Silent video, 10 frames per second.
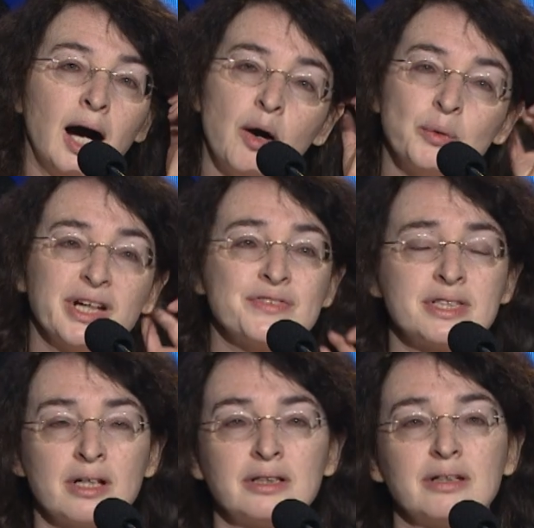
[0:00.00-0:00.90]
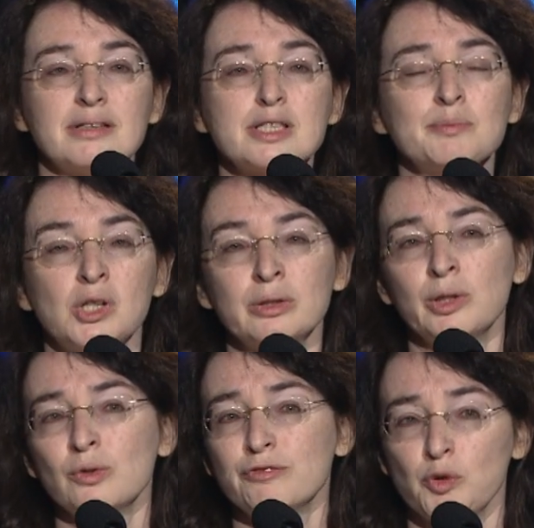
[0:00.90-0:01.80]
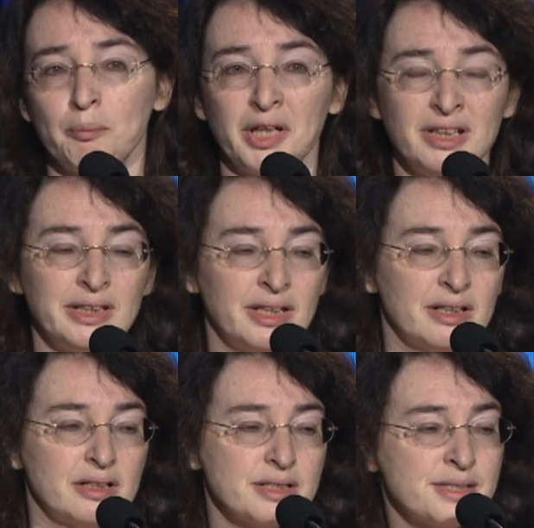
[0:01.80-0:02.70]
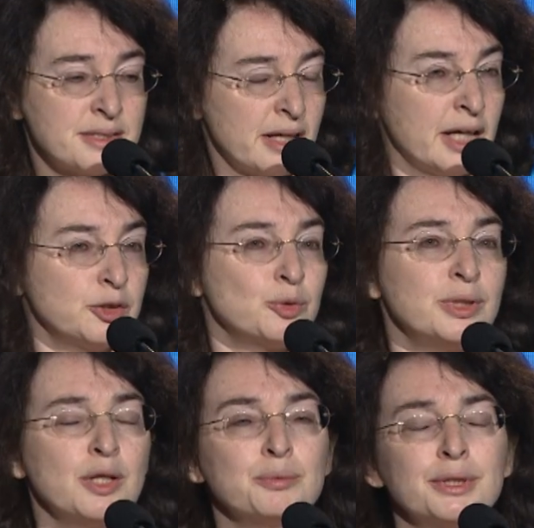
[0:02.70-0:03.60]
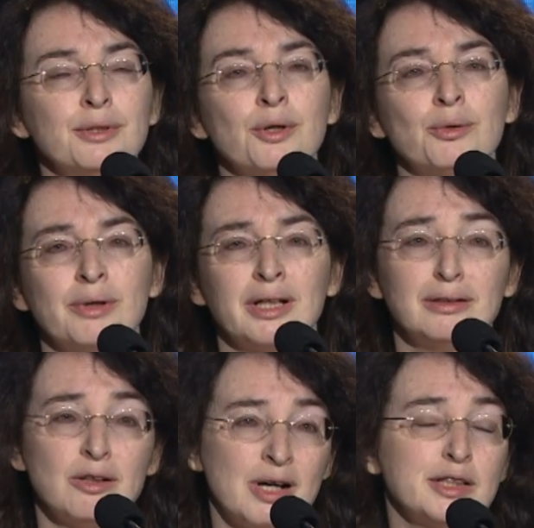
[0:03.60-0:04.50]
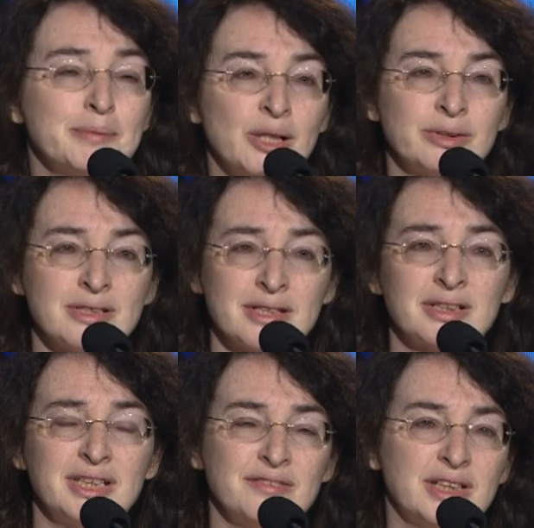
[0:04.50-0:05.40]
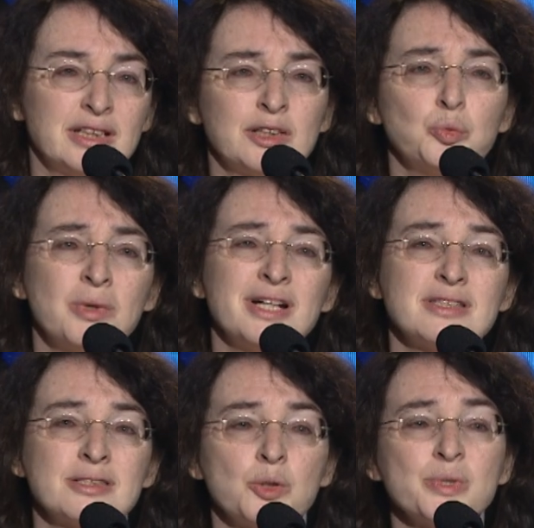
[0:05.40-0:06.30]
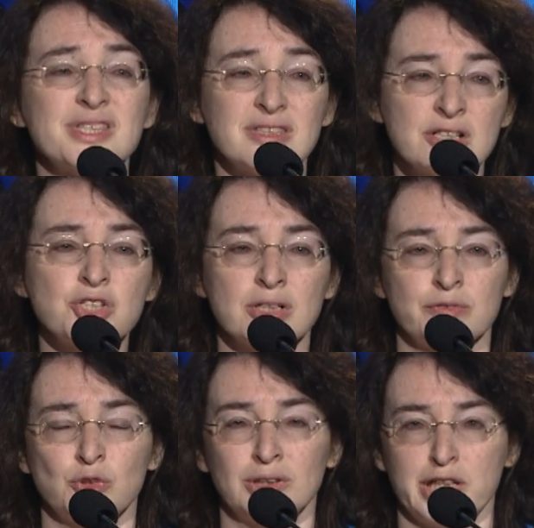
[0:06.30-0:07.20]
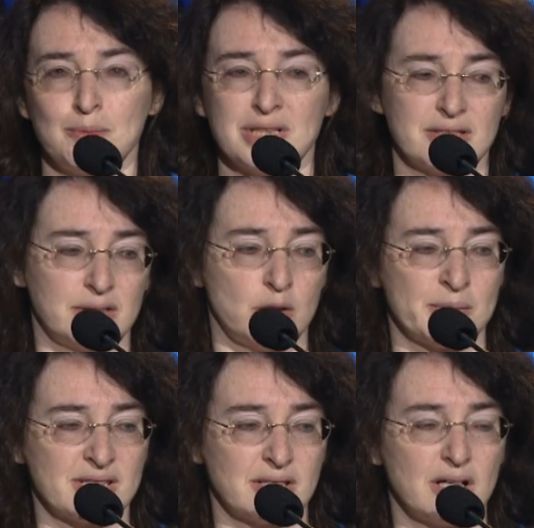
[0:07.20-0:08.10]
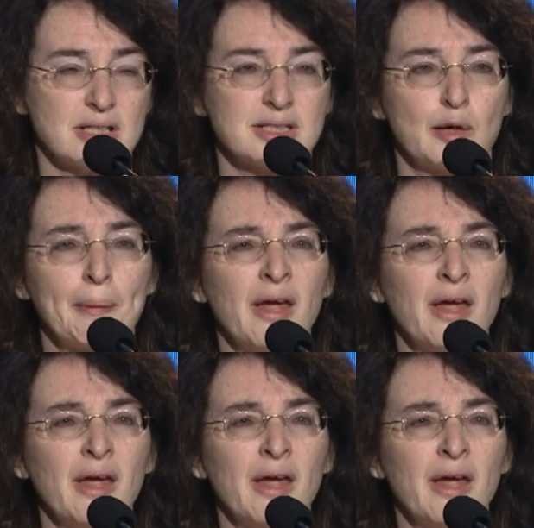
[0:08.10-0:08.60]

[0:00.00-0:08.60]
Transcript: we have studied this molecule for many years, and today we know a lot about its activity and why it's so essential for glioblastoma cells.